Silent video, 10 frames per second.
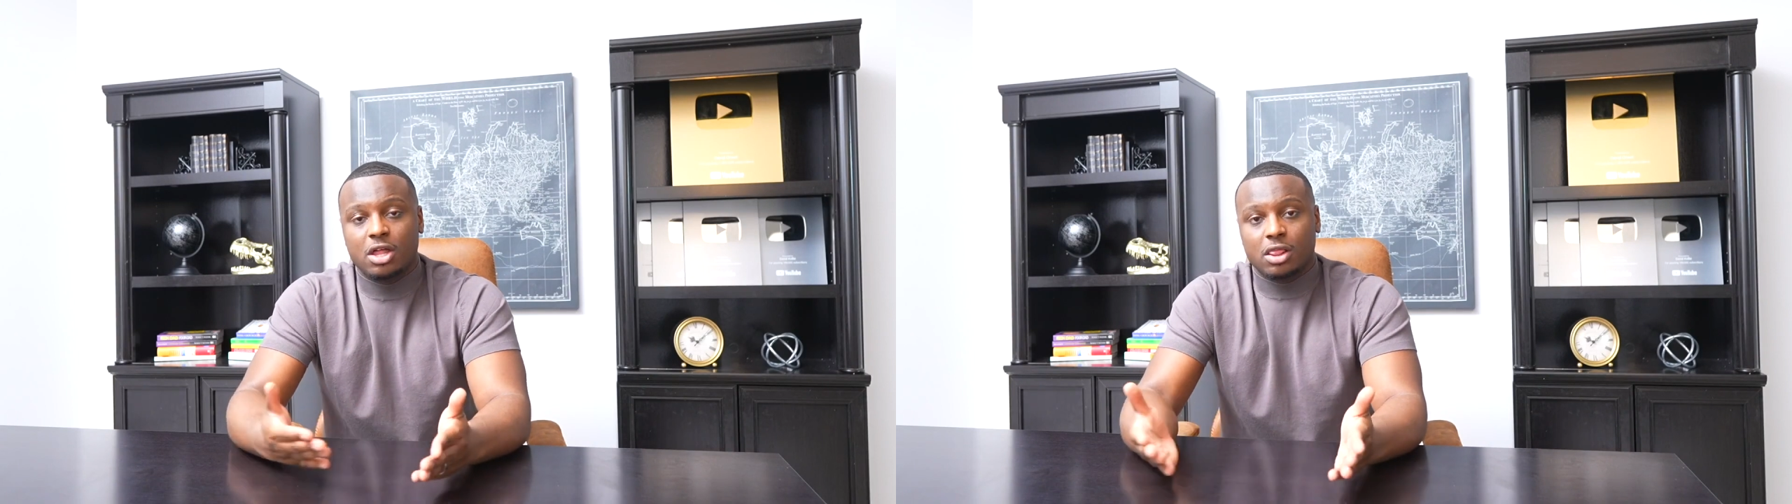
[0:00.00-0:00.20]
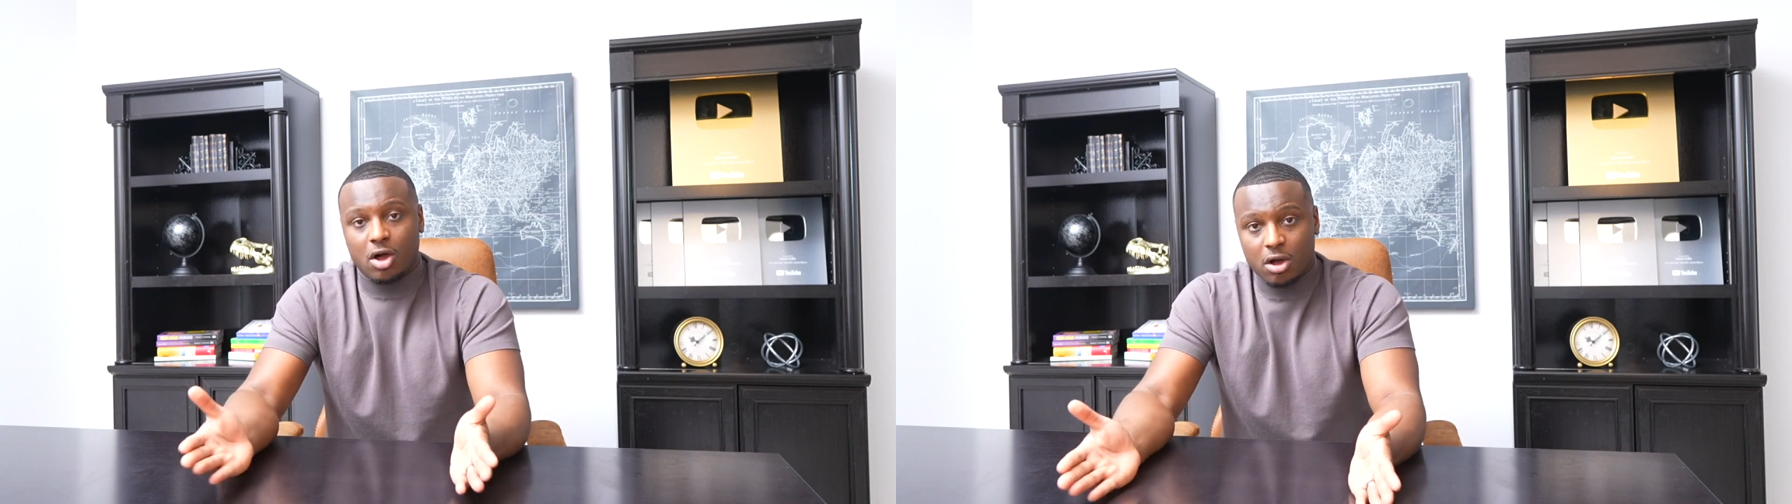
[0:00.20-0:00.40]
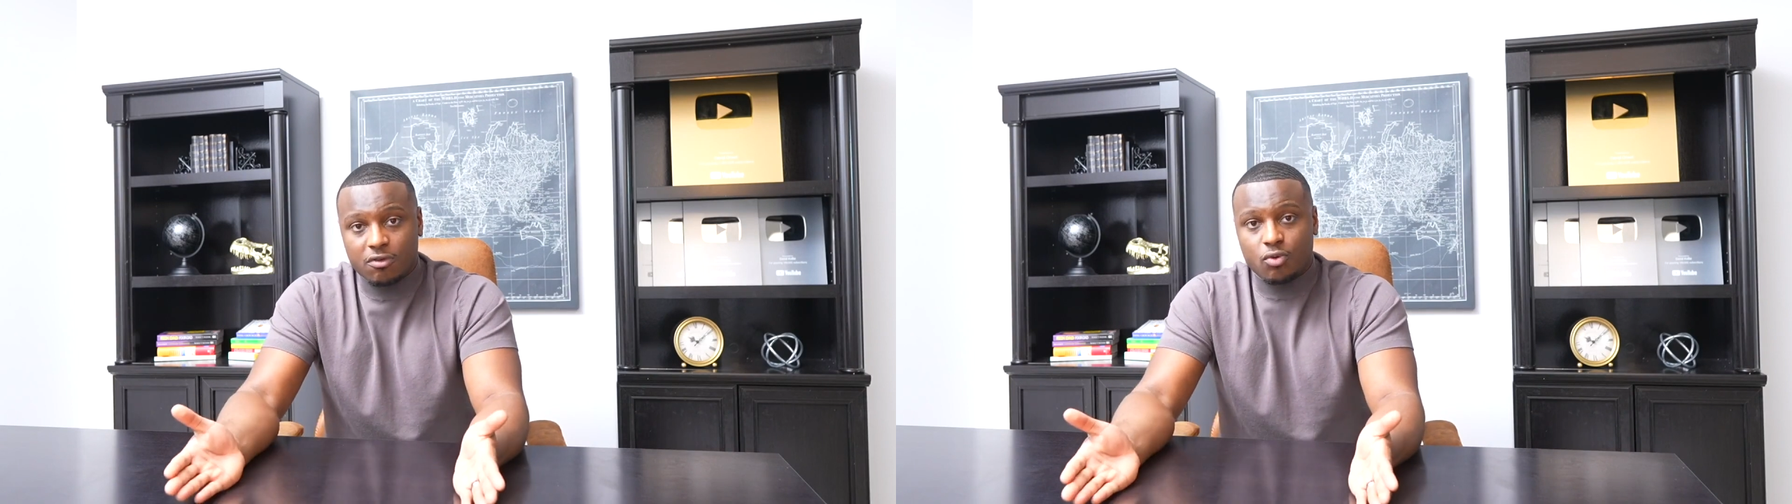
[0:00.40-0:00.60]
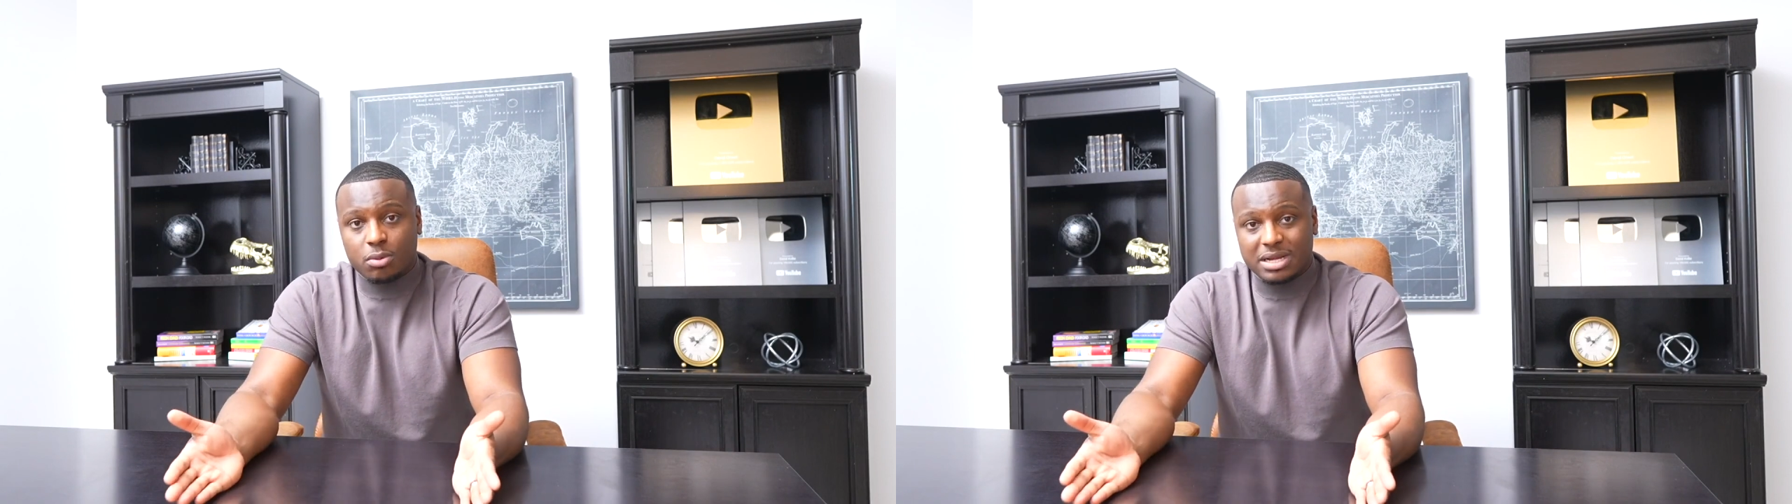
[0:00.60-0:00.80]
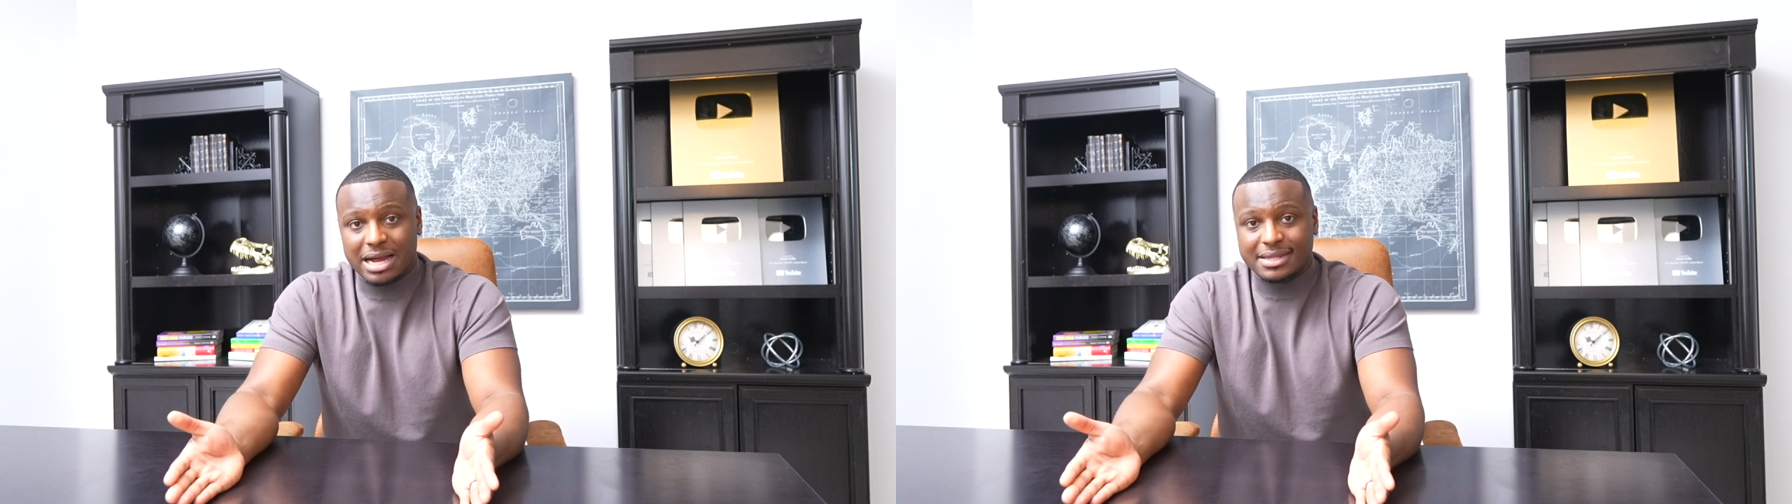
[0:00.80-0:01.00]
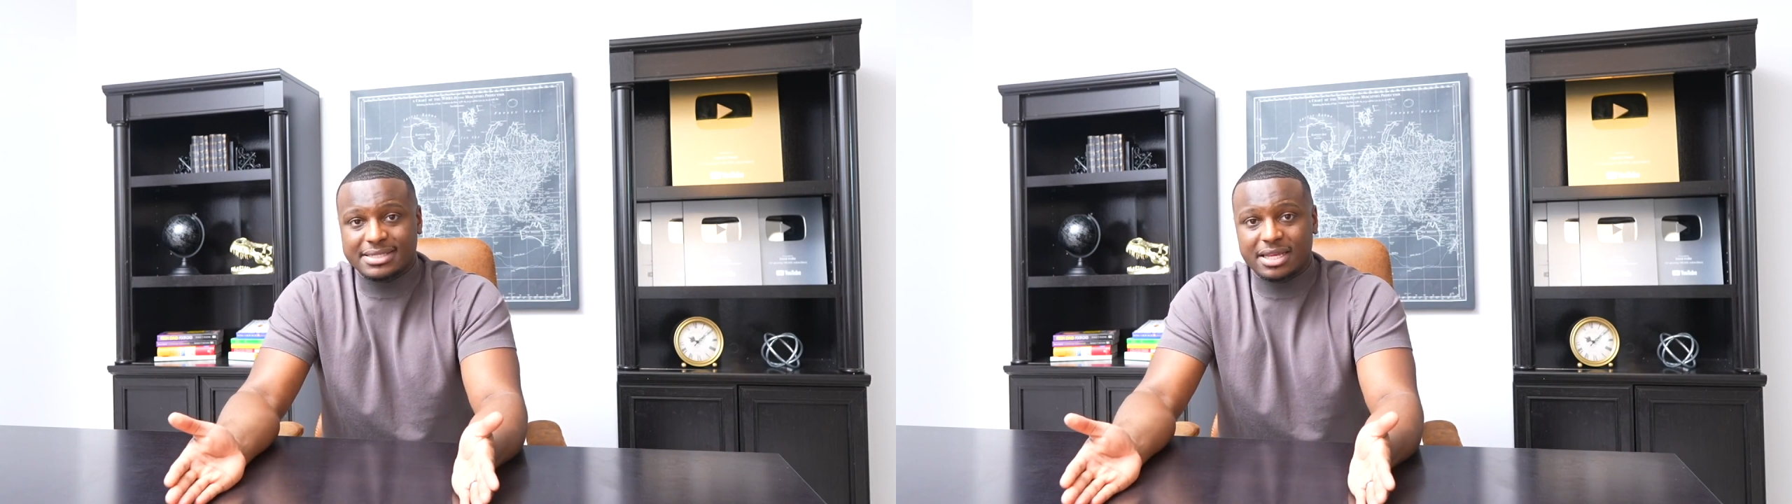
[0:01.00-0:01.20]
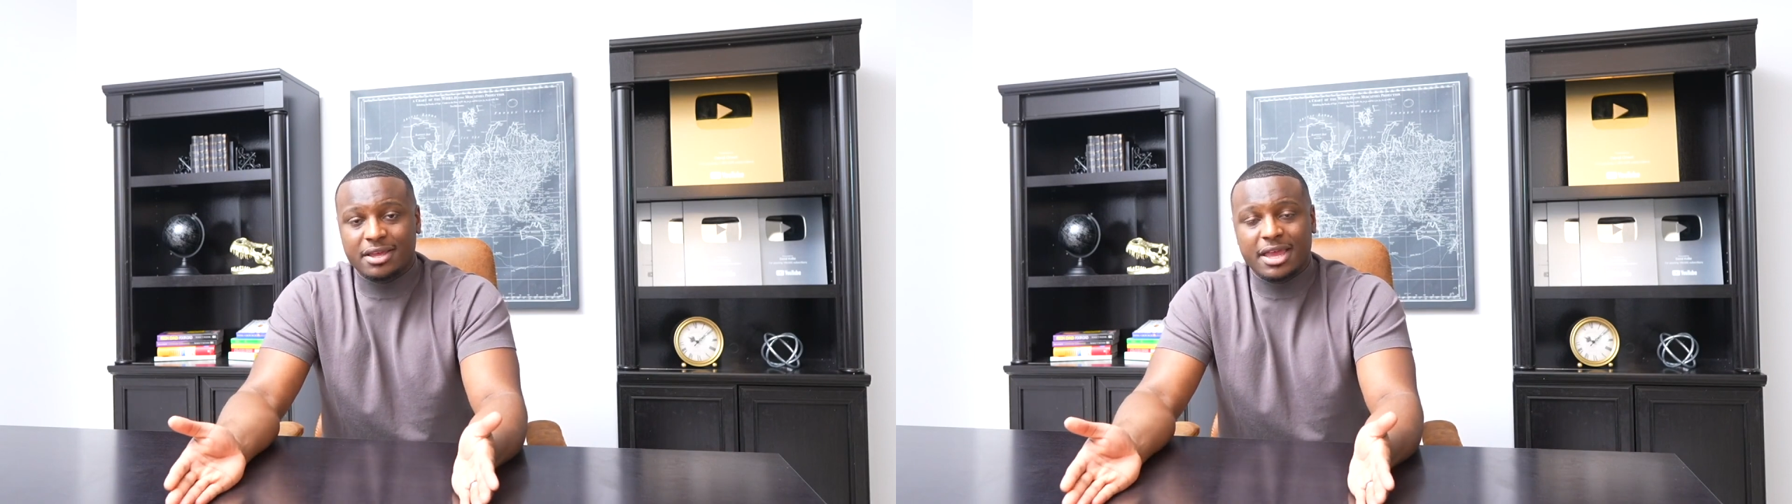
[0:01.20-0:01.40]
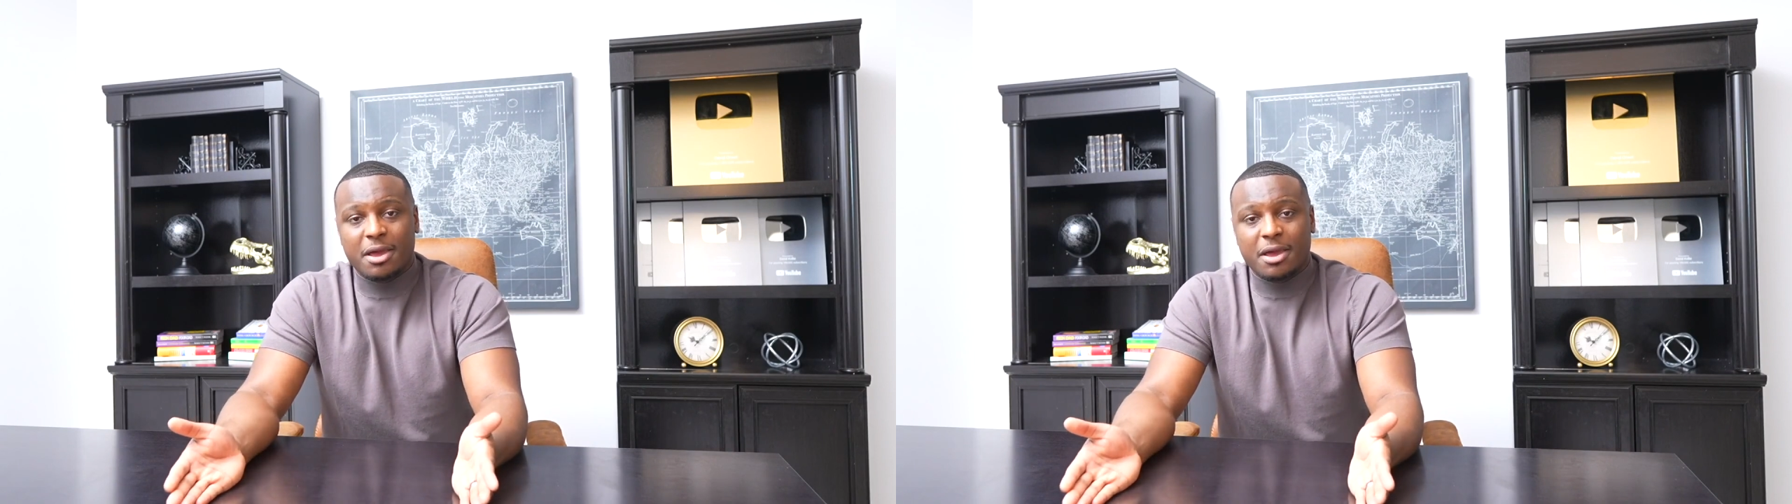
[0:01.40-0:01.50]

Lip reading: long form content,